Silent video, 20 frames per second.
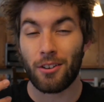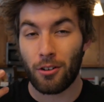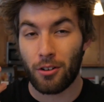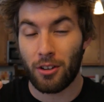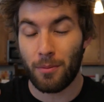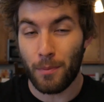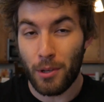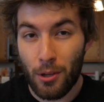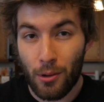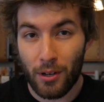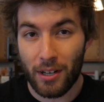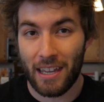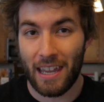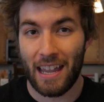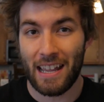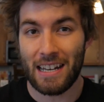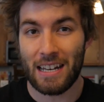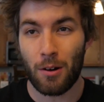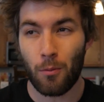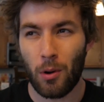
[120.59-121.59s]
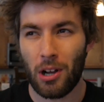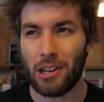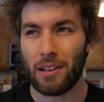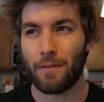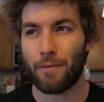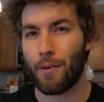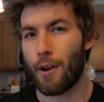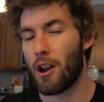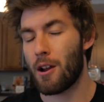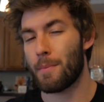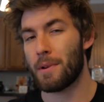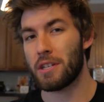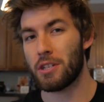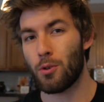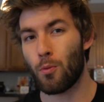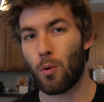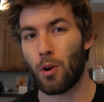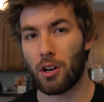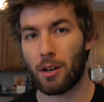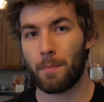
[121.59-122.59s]
you're communicating what environment
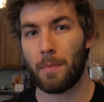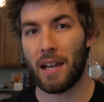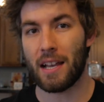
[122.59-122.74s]
you work